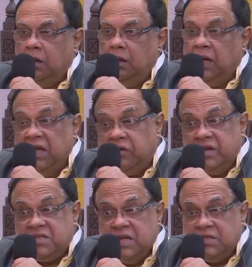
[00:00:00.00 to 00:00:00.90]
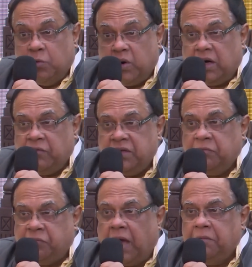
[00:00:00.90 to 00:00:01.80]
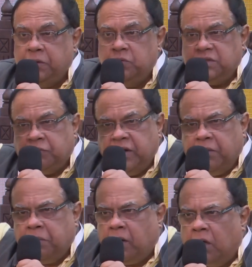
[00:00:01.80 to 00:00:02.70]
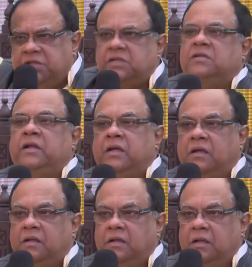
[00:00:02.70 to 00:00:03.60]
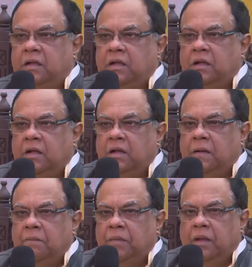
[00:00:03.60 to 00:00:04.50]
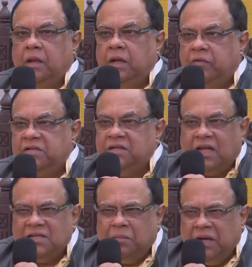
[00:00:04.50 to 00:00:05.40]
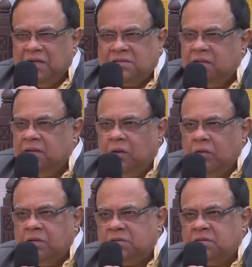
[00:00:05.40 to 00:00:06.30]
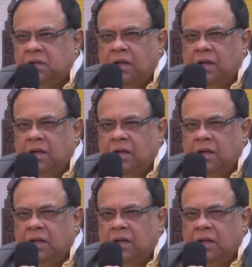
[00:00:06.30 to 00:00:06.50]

Interesting is a word which I use it very consciously. Interesting doesn't mean it's